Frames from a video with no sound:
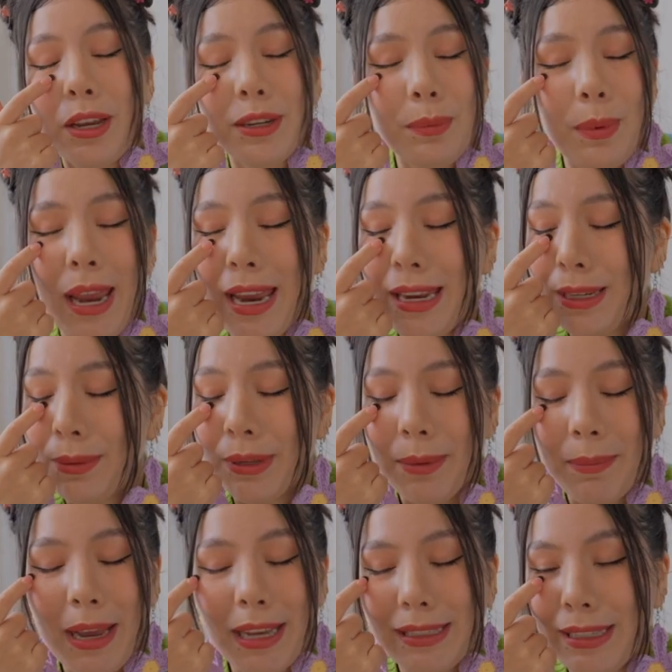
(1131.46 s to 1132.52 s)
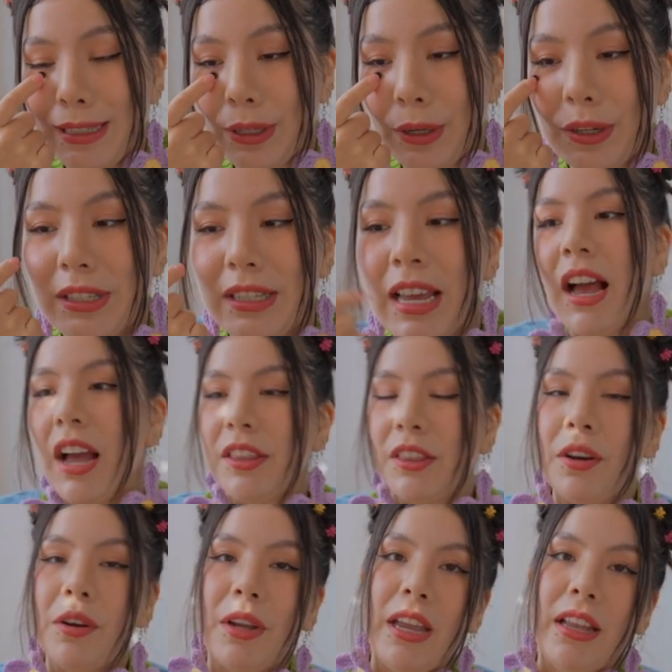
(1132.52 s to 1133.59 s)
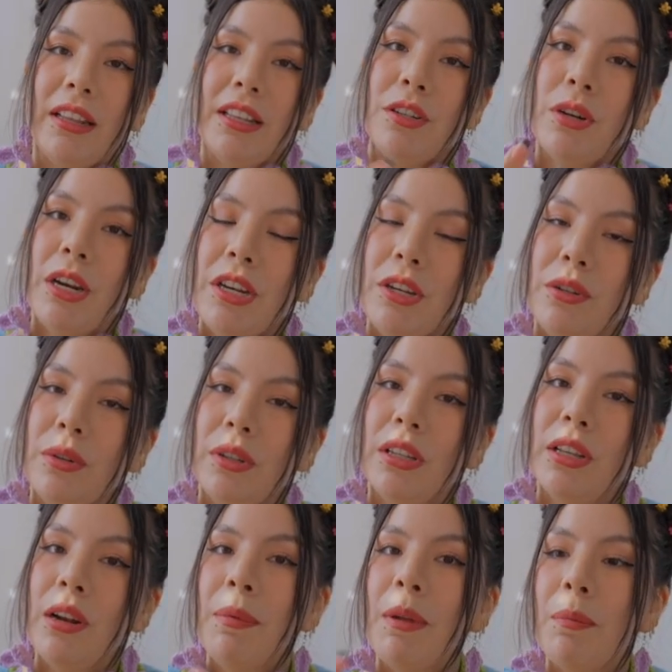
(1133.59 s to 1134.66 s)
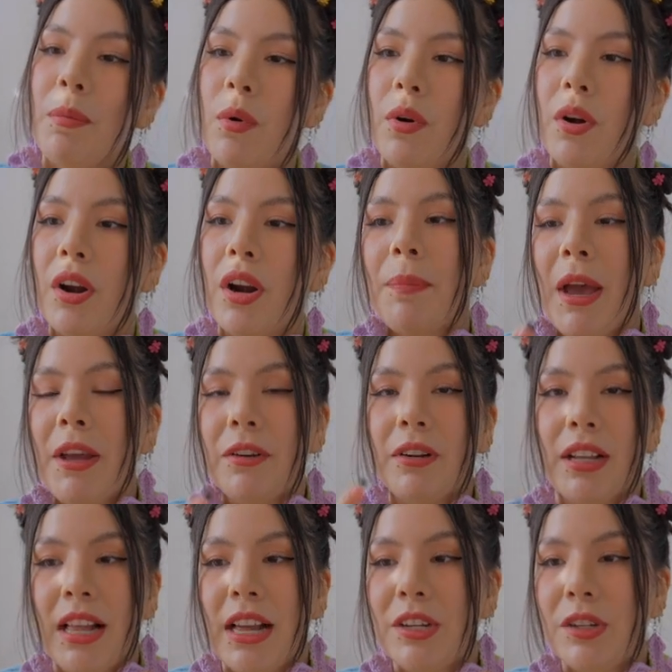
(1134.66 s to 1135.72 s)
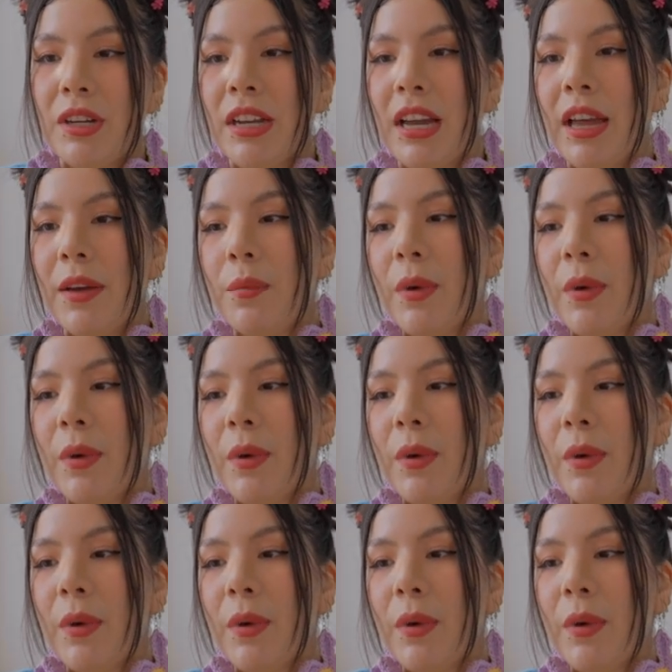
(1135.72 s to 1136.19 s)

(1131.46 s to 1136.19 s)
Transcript: because we ain't there with the maxi skirts. I thought, okay, let's try to do a little bit more pattern clashing. I